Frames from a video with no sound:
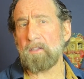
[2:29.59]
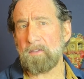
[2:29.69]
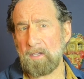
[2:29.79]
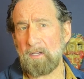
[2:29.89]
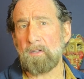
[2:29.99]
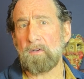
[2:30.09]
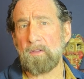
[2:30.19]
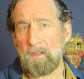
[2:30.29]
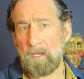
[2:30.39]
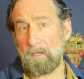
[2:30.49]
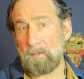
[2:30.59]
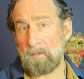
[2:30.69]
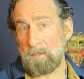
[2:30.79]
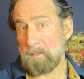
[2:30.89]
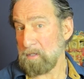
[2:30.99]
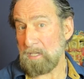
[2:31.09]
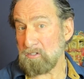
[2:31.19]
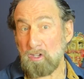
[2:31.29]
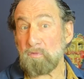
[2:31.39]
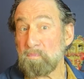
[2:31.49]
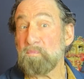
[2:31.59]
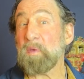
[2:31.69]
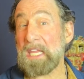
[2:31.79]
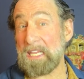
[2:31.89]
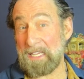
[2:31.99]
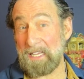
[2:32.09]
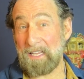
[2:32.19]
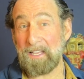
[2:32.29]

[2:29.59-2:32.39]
singular things. Let just be.